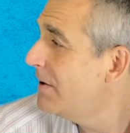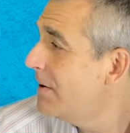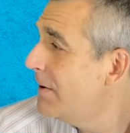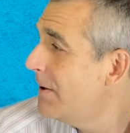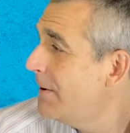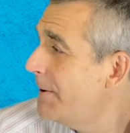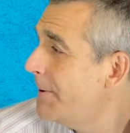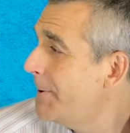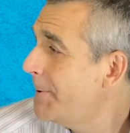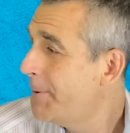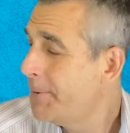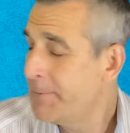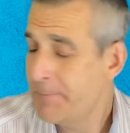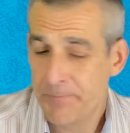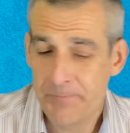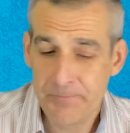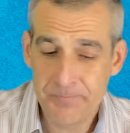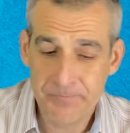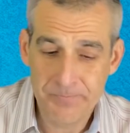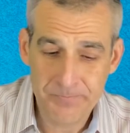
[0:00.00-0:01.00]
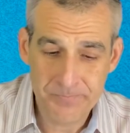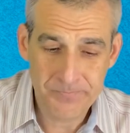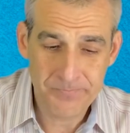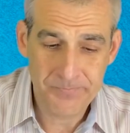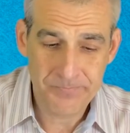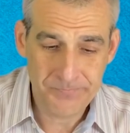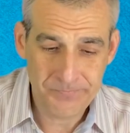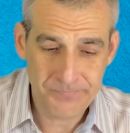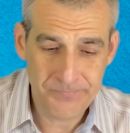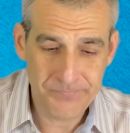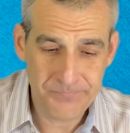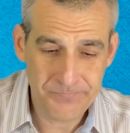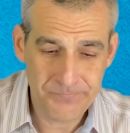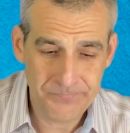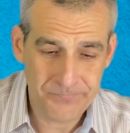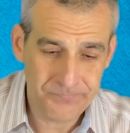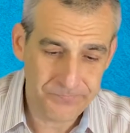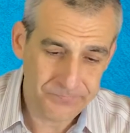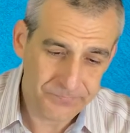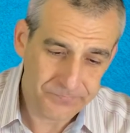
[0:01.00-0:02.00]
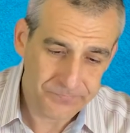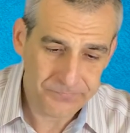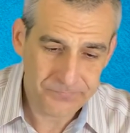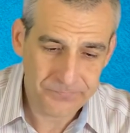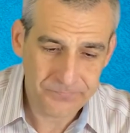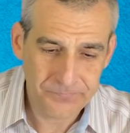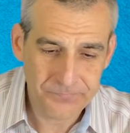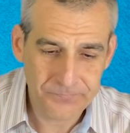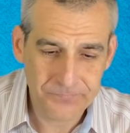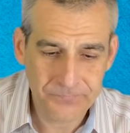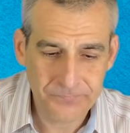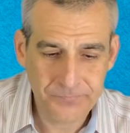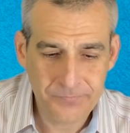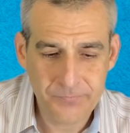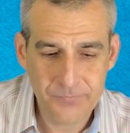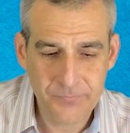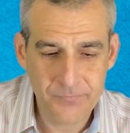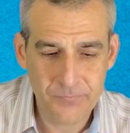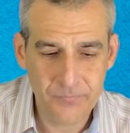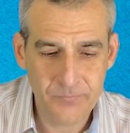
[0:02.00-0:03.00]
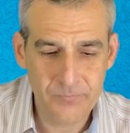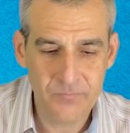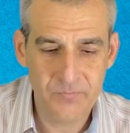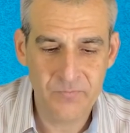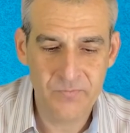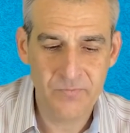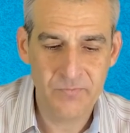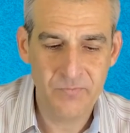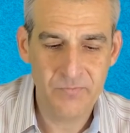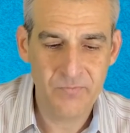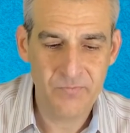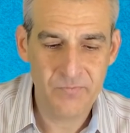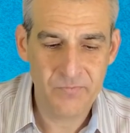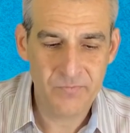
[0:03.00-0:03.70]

No words are spoken by the person on screen.